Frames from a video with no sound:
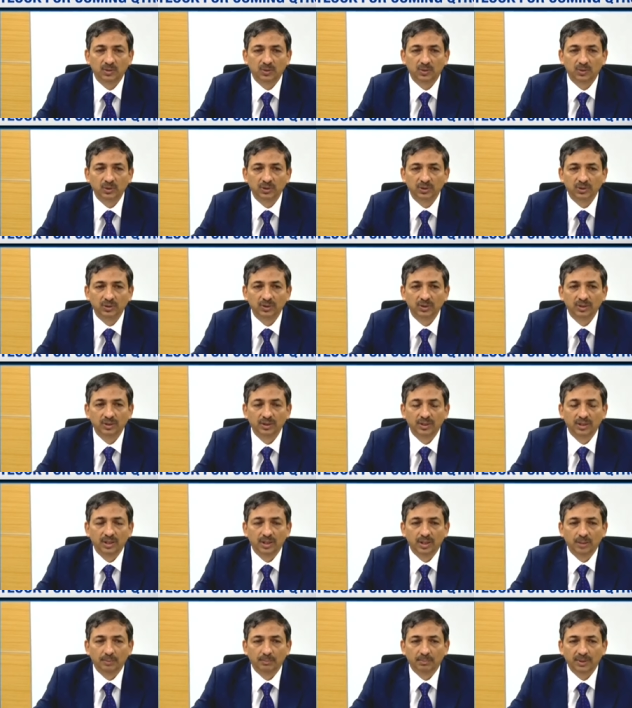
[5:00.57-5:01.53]
growth,
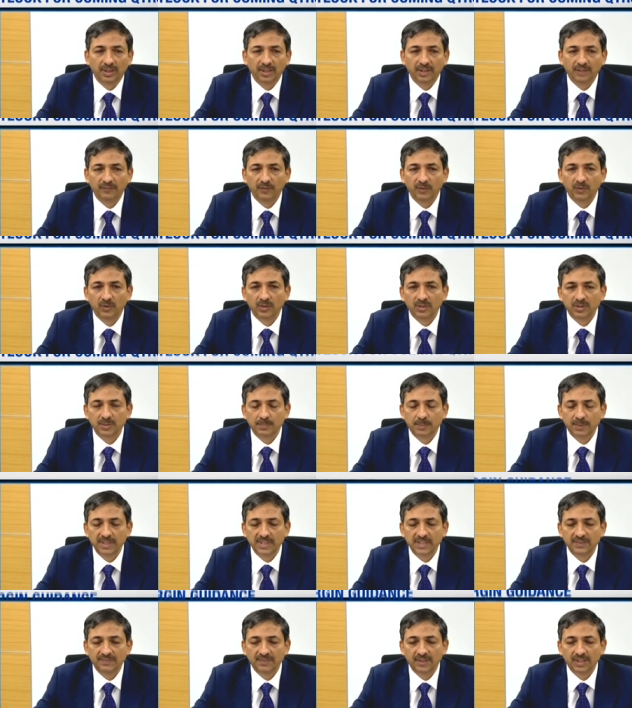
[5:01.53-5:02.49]
but if you're
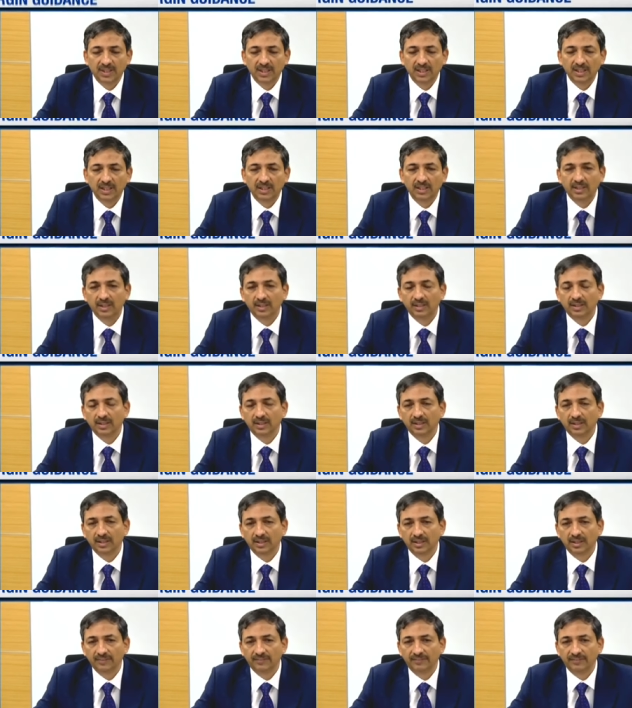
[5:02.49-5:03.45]
specifically
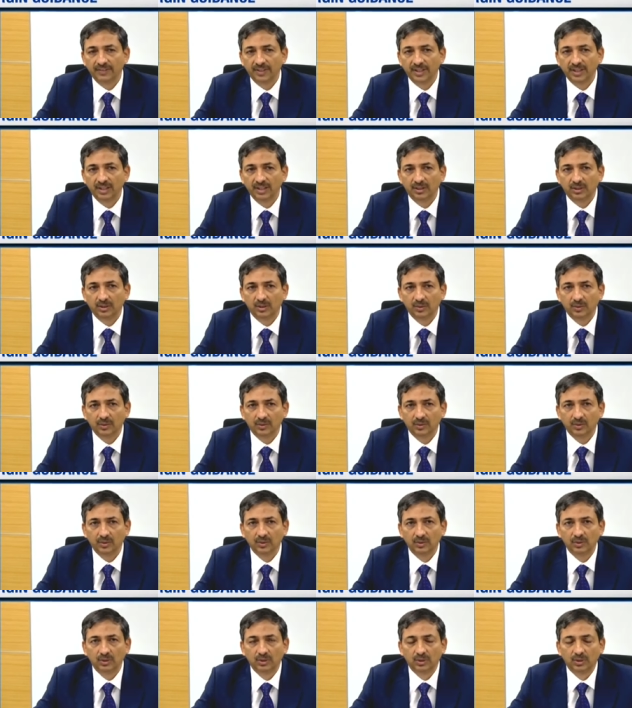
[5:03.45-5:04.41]
uh, referring
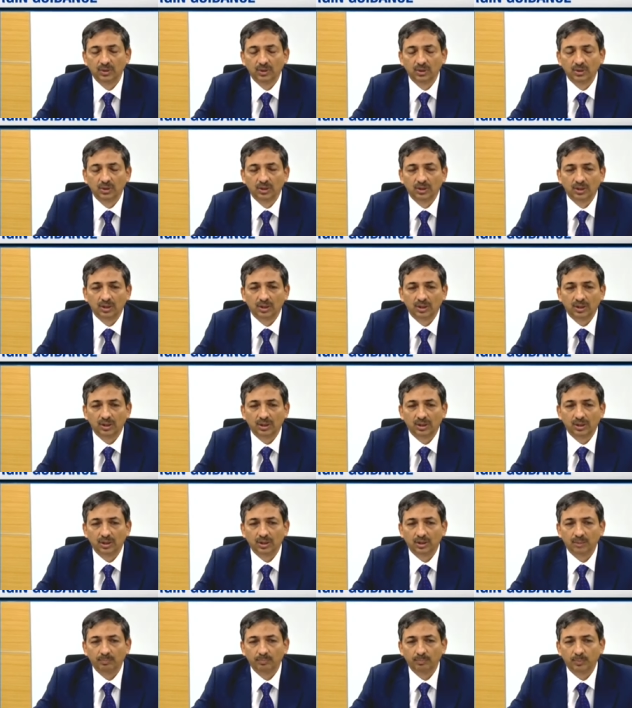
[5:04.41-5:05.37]
to
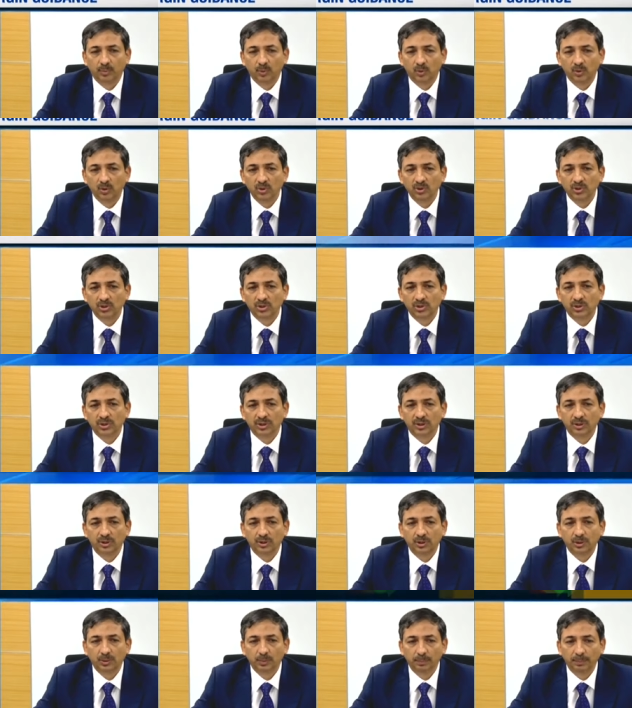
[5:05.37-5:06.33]
uh, post
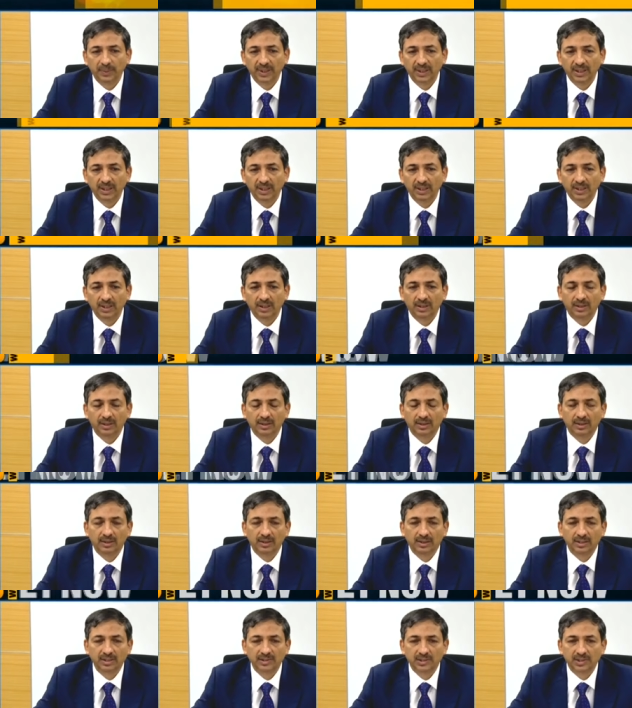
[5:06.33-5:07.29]
UP
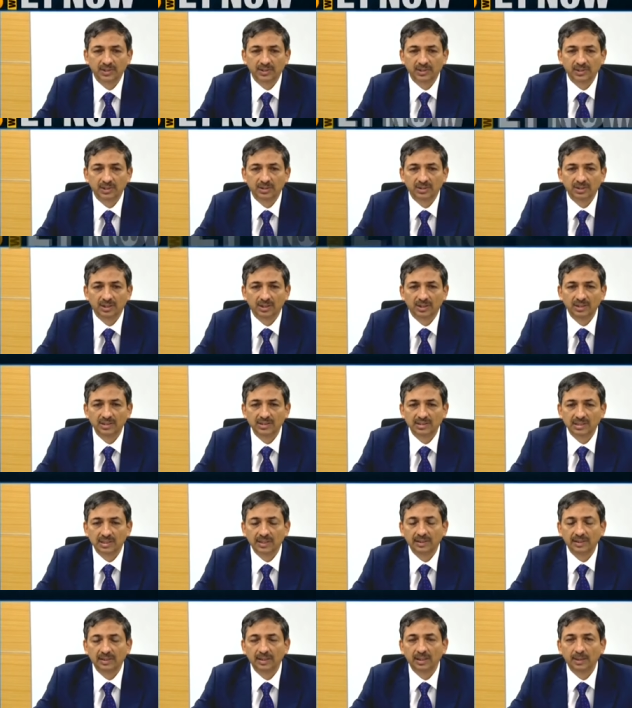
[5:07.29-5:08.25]
uh, decision, it is
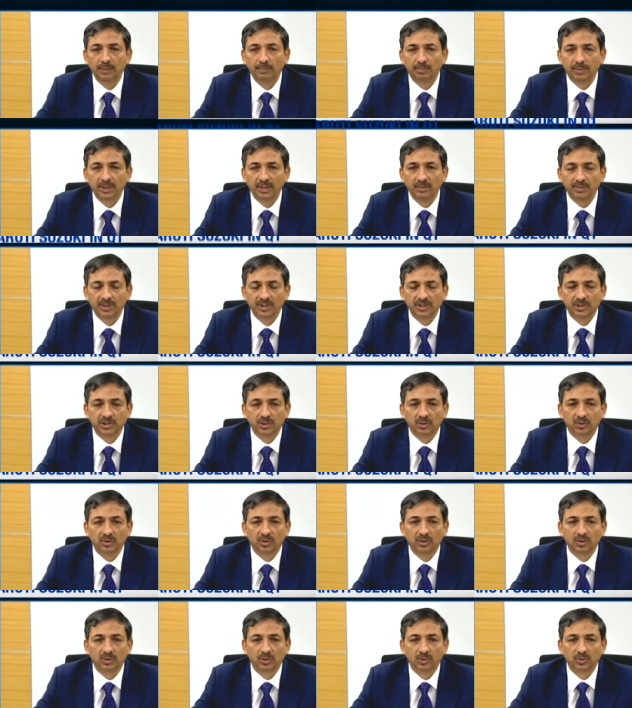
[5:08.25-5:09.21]
slightly
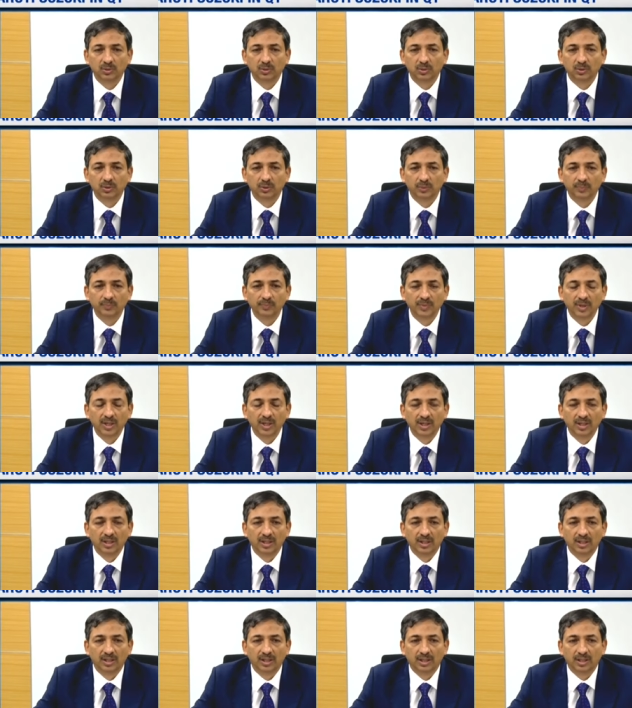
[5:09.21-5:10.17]
premature to
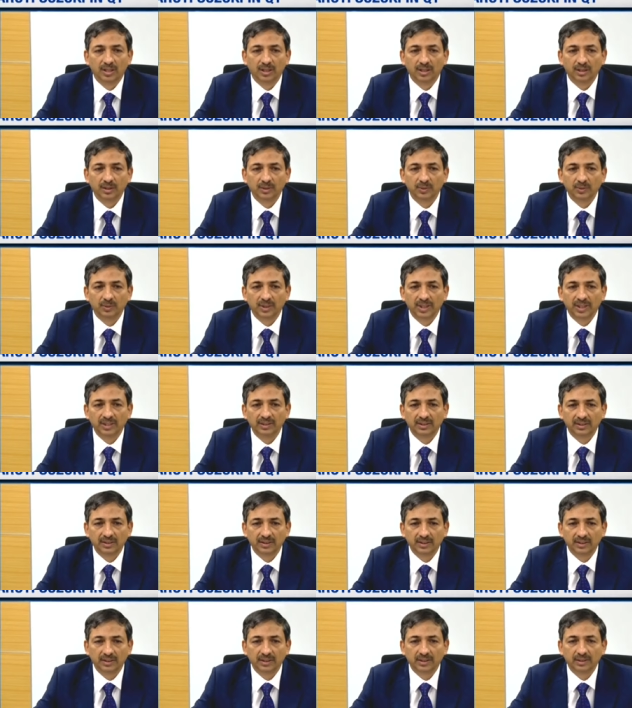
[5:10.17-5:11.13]
uh, to get
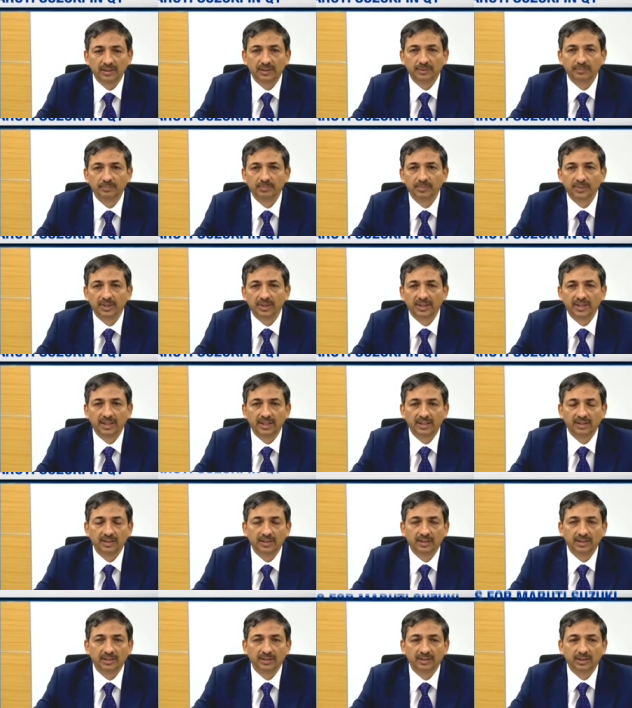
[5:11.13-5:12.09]
the
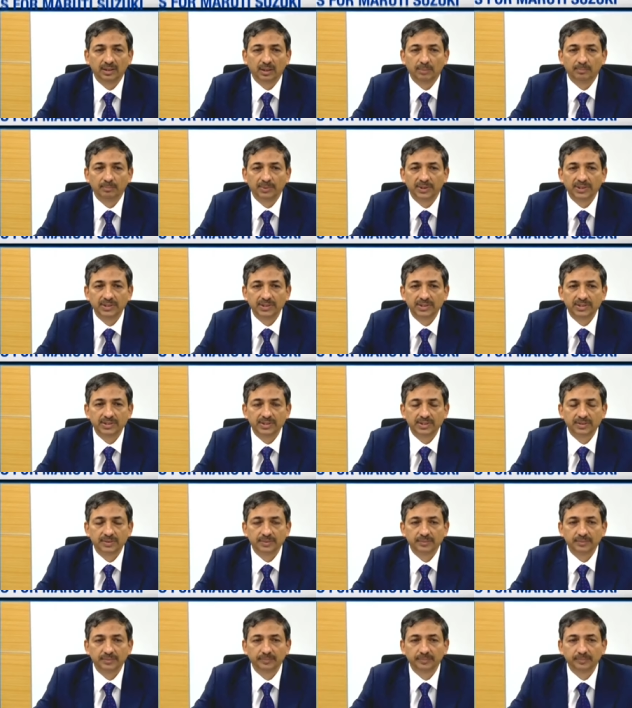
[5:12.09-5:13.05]
data and the numbers.
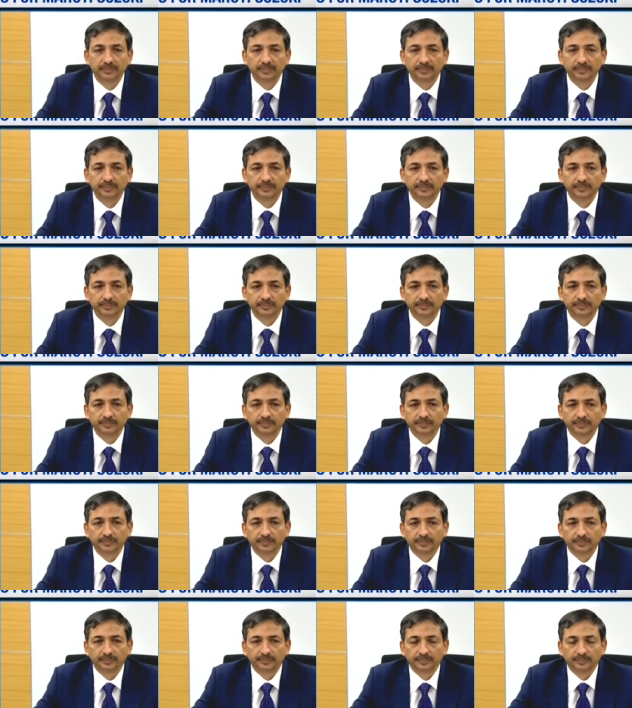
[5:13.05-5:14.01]

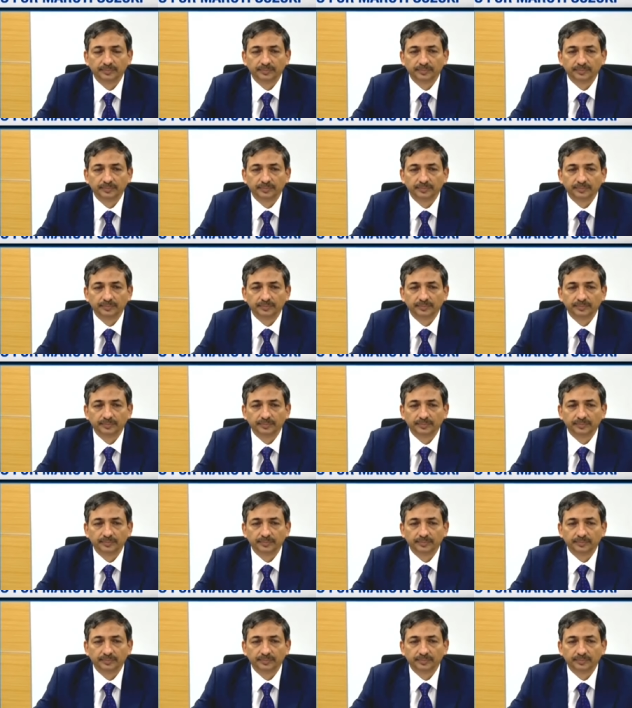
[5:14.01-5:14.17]
Rahul, we